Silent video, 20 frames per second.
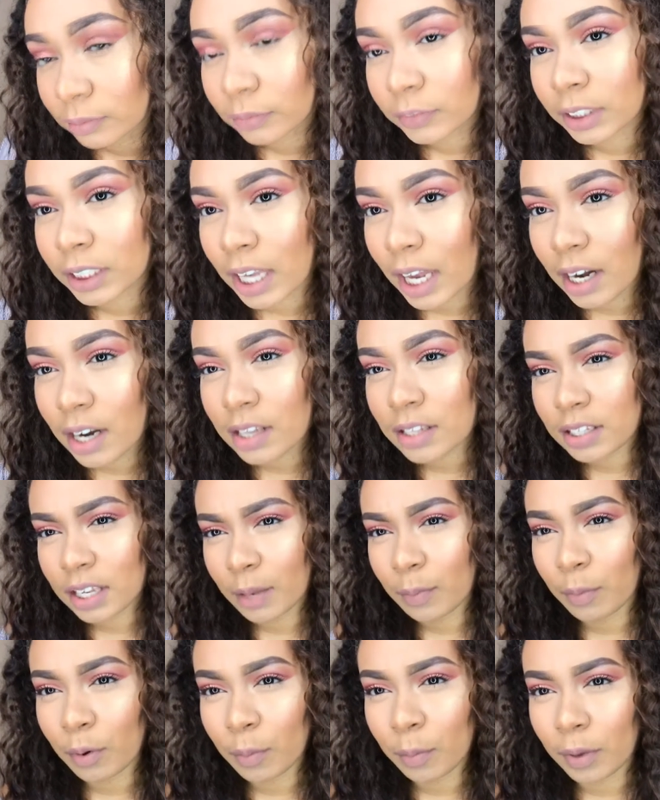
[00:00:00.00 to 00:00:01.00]
It's kind of
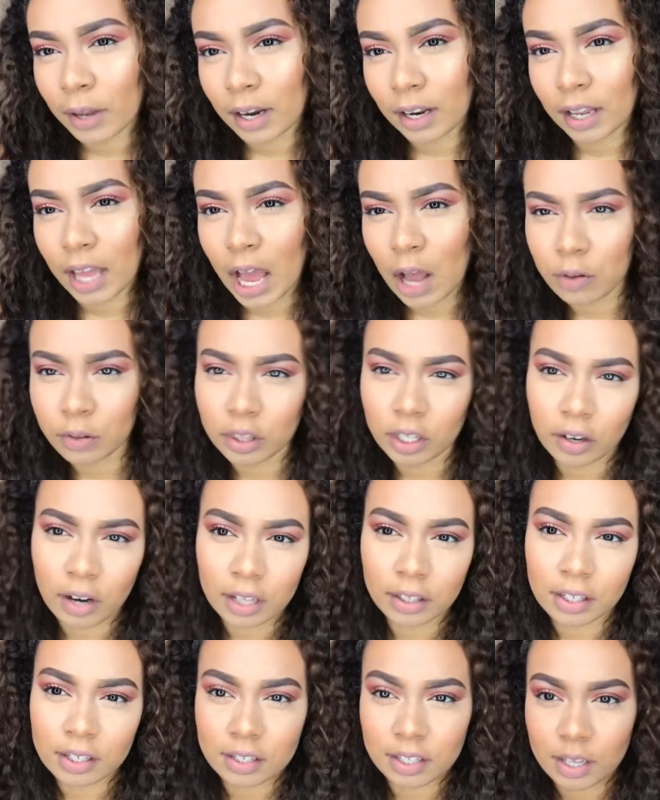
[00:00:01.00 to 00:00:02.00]
simple, but out there
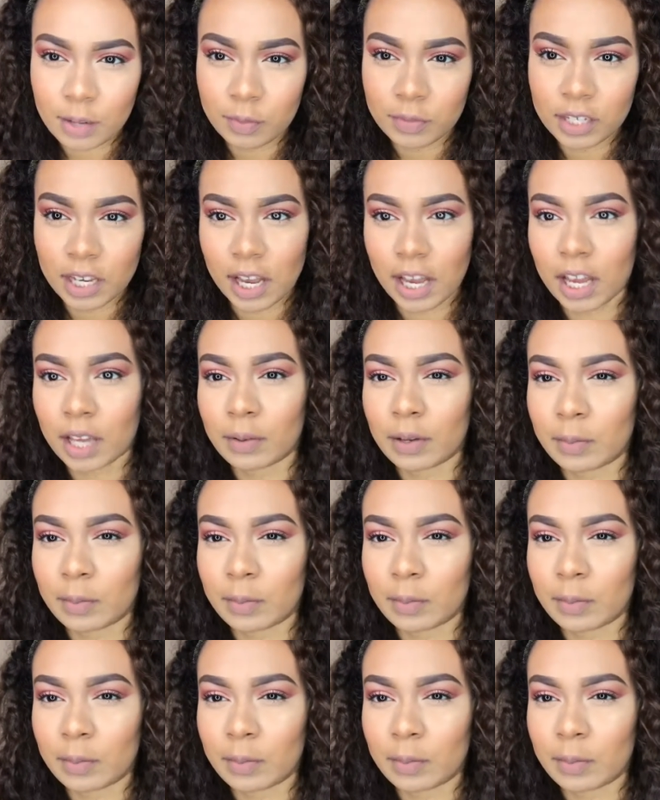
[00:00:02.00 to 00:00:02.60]
at the same time.